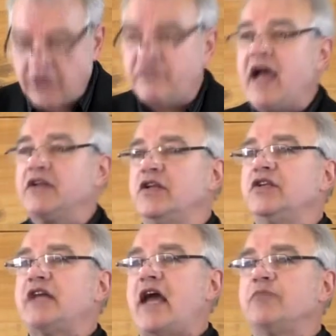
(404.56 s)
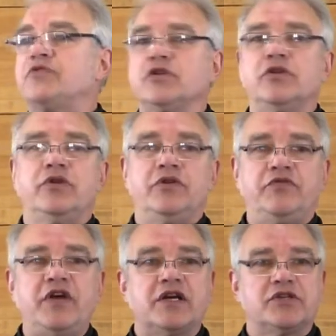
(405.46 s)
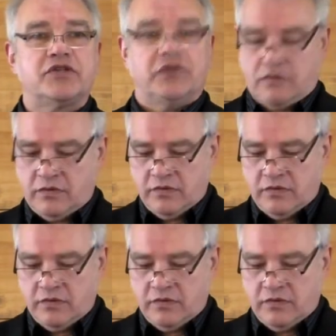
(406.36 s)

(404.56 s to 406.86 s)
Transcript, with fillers: In fact, it is absolute and fixed.